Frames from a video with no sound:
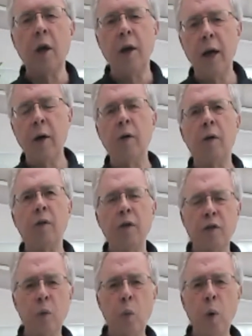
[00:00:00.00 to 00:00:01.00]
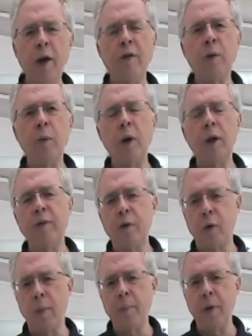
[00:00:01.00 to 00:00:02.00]
Now, there's a way to relieve
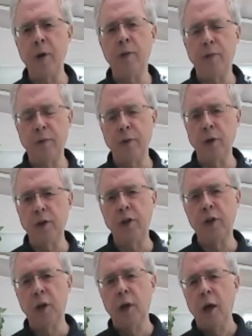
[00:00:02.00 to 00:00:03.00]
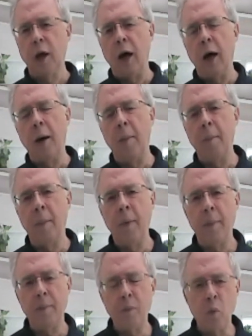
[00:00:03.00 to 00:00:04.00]
cramp in your foot,
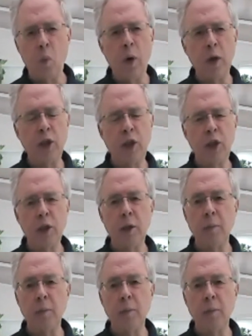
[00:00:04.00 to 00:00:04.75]
which